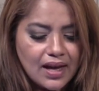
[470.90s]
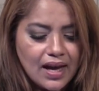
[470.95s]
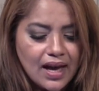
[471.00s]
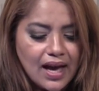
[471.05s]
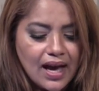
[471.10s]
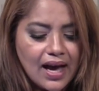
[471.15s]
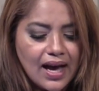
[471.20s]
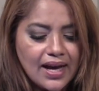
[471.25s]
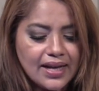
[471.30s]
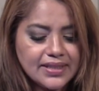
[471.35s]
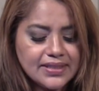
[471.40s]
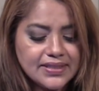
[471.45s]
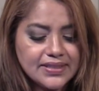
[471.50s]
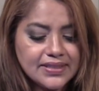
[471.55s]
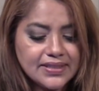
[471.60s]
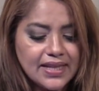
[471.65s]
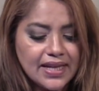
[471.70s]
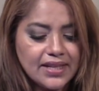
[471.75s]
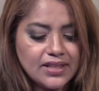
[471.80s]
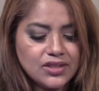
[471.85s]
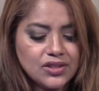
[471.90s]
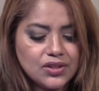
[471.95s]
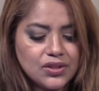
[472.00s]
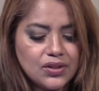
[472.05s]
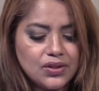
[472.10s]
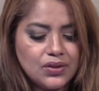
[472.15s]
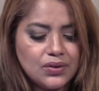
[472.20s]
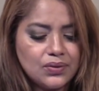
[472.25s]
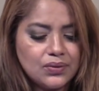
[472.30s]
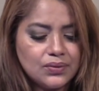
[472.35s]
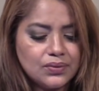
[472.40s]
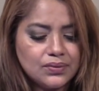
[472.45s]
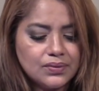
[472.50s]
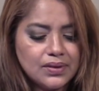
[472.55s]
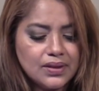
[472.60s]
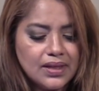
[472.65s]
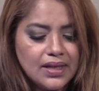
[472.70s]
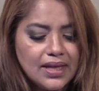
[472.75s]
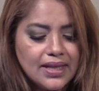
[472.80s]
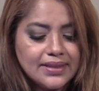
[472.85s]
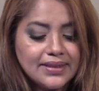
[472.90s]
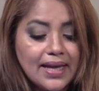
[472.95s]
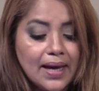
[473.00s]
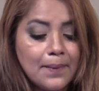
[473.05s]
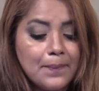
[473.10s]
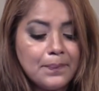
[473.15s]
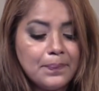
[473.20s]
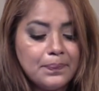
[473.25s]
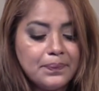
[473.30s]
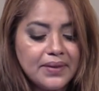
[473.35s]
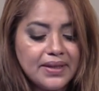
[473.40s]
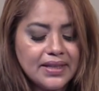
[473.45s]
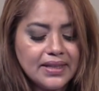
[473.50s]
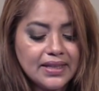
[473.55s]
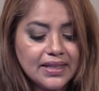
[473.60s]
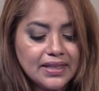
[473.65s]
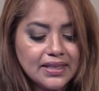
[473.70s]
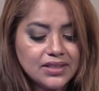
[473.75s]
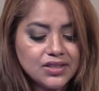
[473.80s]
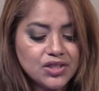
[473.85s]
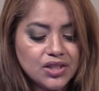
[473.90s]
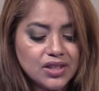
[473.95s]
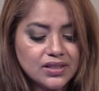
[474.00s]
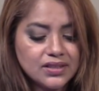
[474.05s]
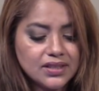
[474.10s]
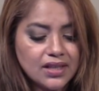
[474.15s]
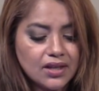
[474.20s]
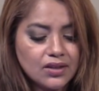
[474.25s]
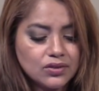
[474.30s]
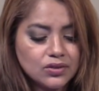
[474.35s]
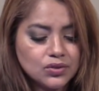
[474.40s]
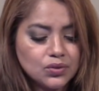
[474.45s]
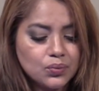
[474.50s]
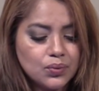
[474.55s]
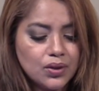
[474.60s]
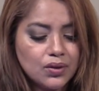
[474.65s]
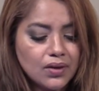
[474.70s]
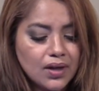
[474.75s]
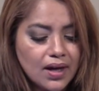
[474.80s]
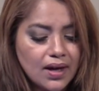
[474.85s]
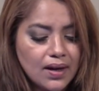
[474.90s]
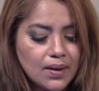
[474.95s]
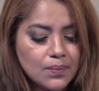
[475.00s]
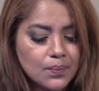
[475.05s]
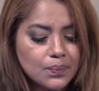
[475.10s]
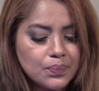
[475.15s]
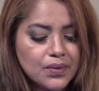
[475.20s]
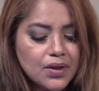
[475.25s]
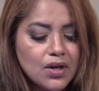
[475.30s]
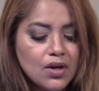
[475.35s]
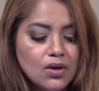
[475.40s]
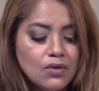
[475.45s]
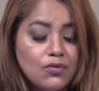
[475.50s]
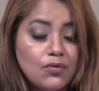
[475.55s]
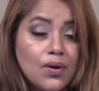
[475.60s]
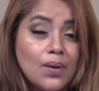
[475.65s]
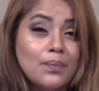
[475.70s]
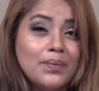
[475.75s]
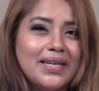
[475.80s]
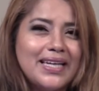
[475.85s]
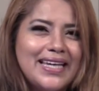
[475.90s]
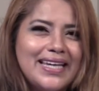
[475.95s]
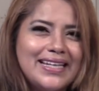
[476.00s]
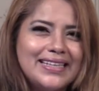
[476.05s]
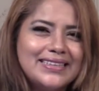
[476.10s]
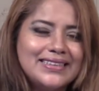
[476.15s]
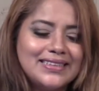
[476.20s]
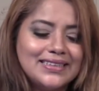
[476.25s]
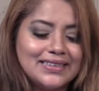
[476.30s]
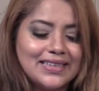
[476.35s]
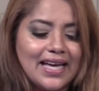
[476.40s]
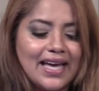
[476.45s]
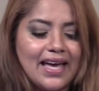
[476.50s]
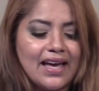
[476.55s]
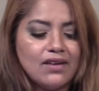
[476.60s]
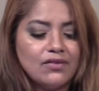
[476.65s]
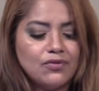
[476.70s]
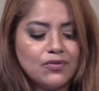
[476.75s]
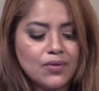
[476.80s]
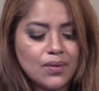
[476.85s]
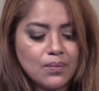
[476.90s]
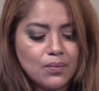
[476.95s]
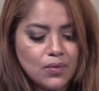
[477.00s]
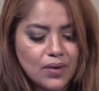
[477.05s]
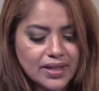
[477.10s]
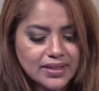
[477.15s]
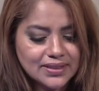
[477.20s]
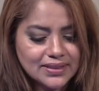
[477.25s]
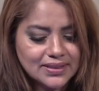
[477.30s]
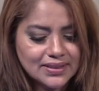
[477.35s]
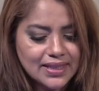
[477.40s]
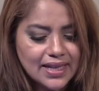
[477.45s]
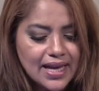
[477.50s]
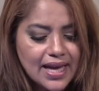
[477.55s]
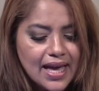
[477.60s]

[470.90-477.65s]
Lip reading: I say to you that many Gentiles will come from east and from west